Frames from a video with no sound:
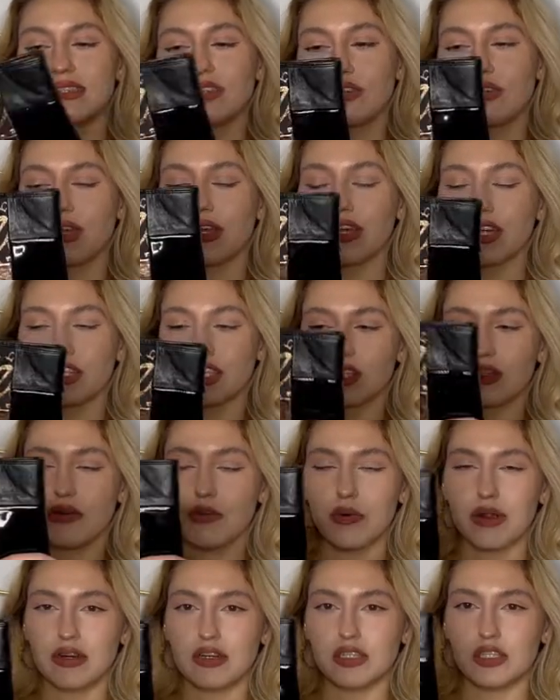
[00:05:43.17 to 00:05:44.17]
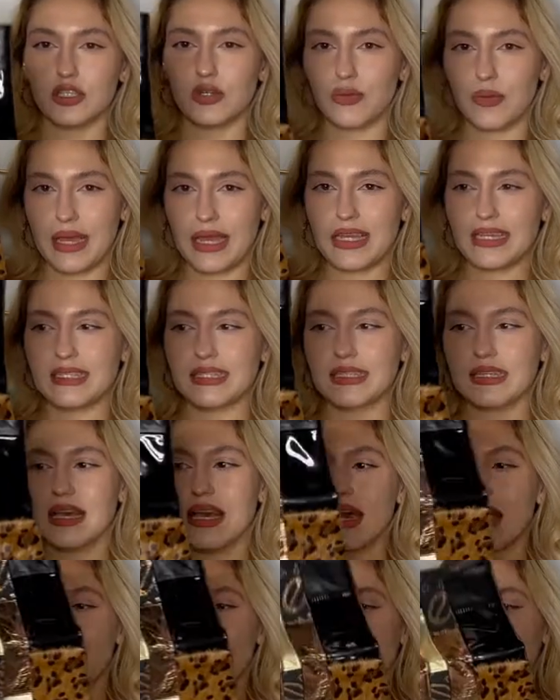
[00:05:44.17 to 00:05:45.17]
You can actually wear it two ways.
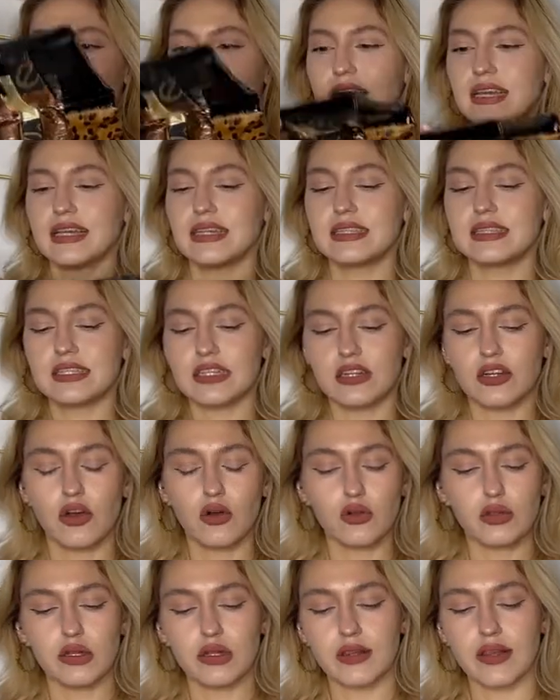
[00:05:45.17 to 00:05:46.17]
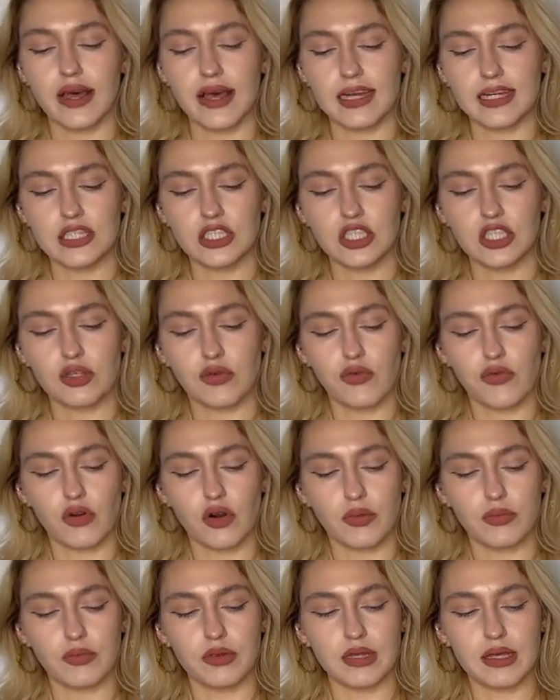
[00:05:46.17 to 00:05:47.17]
It's an old clutch
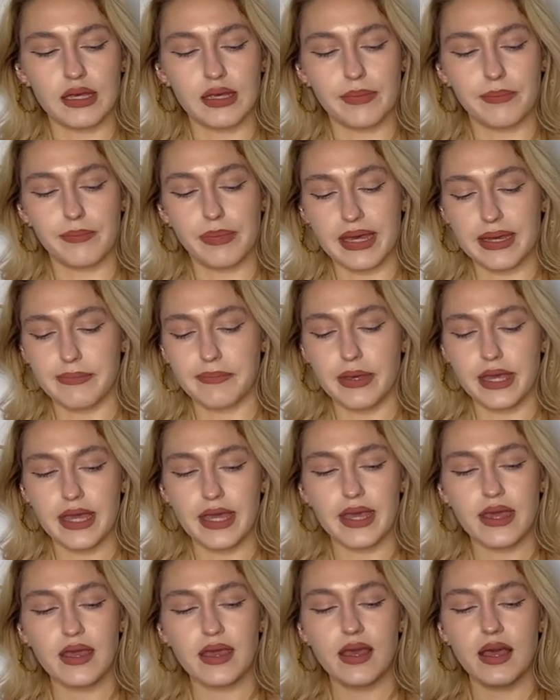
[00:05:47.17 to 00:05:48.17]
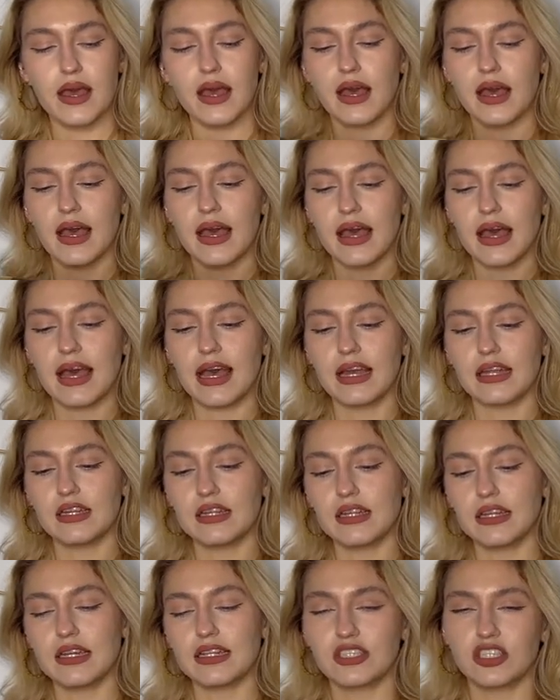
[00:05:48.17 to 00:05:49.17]
from the Bebe, and
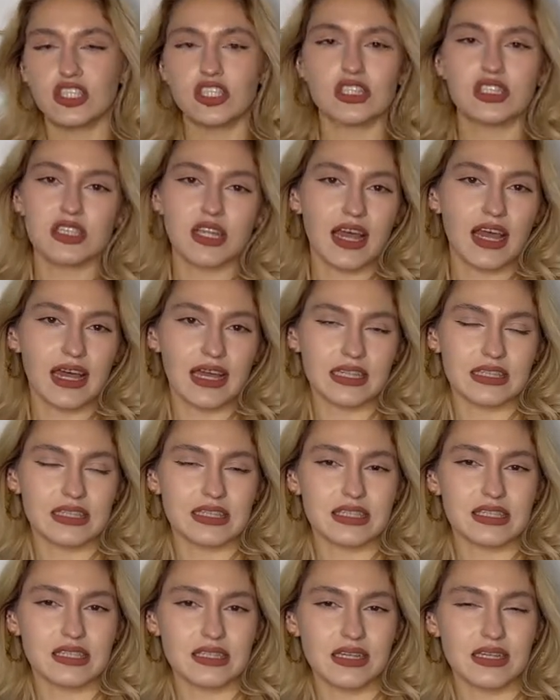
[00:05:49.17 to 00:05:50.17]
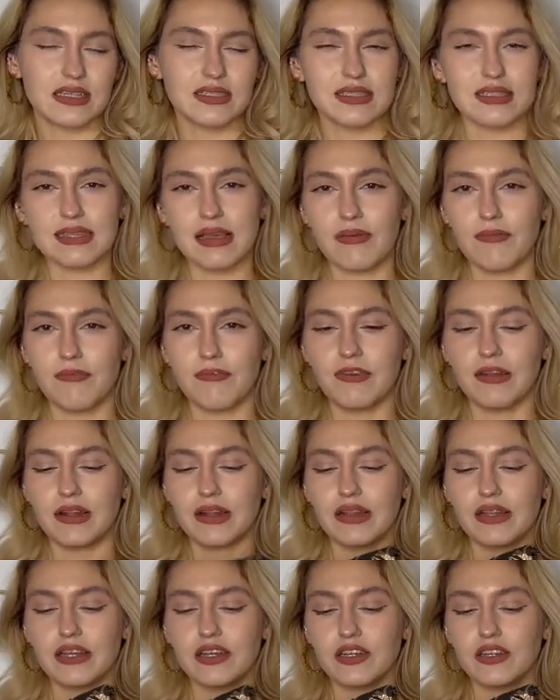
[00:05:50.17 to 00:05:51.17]
it just adds something a
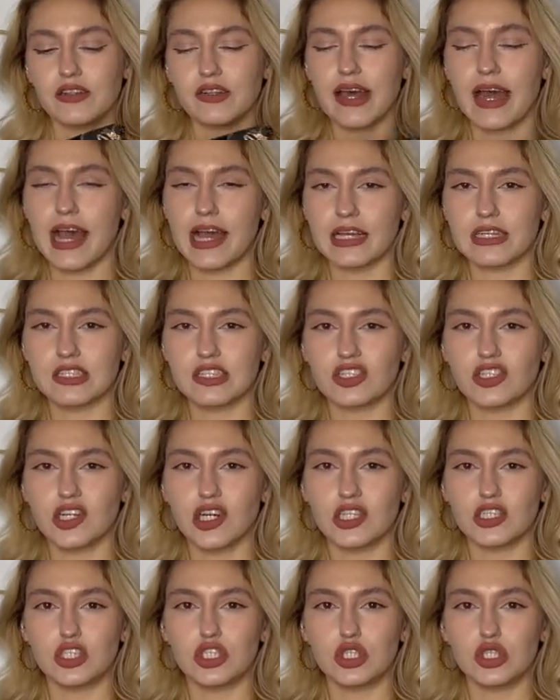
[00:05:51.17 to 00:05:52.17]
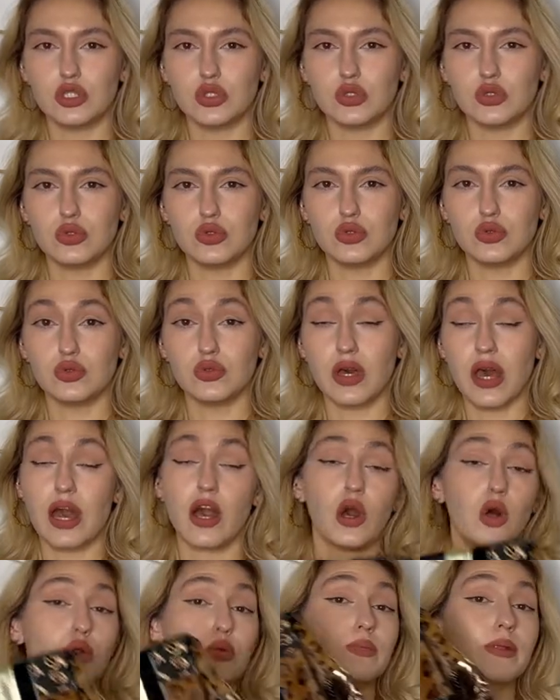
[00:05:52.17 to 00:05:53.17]
little extra to a
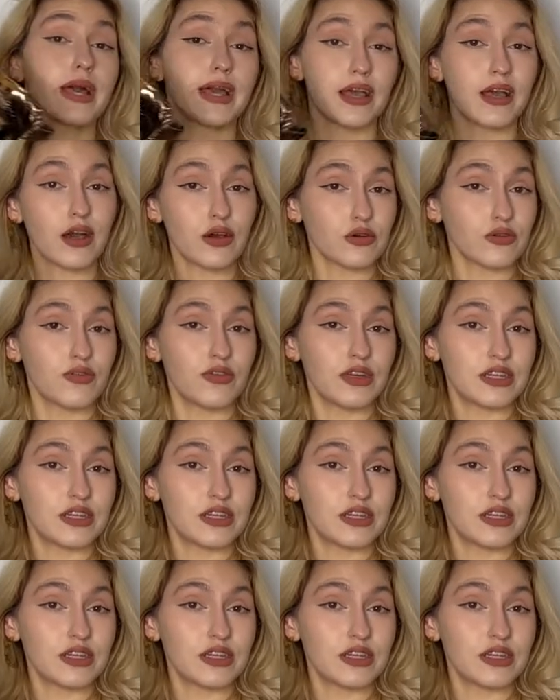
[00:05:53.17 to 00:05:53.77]
whole black outfit.